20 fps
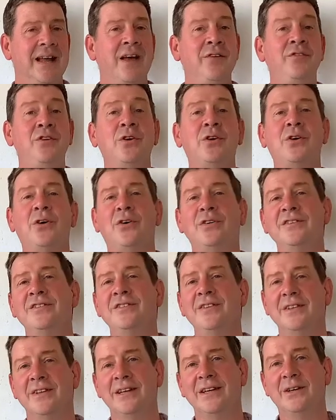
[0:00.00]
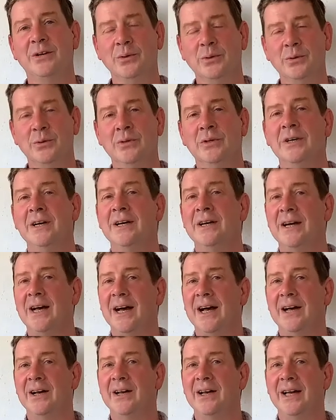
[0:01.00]
if you constantly go
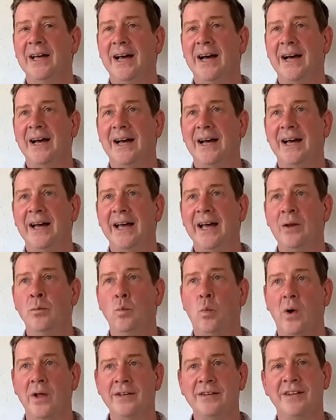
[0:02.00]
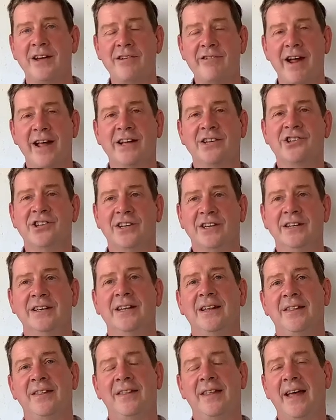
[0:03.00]
Uh, in one direction,
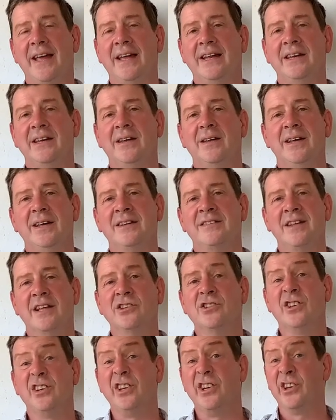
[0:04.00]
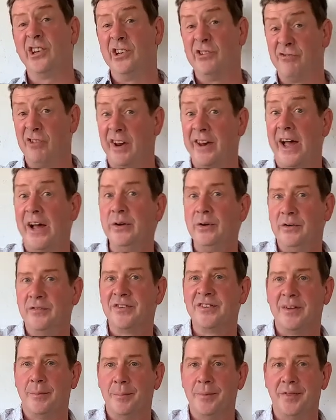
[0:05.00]
then essentially you're going to run out of
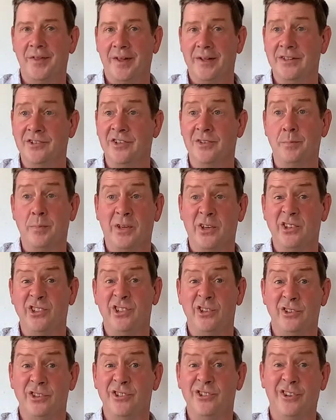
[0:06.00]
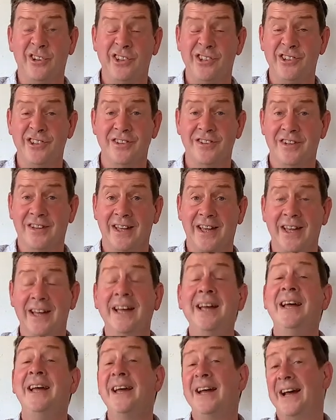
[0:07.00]
something just because you enjoyed using it,
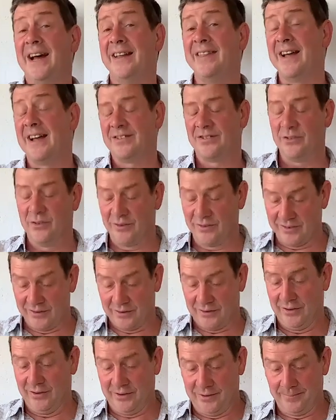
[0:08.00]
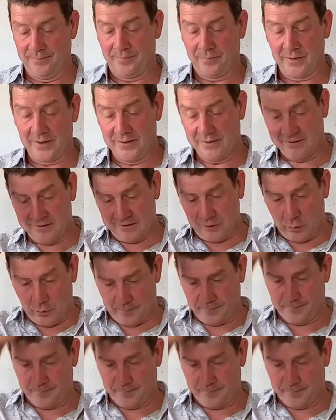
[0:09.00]
and that's not so good. So,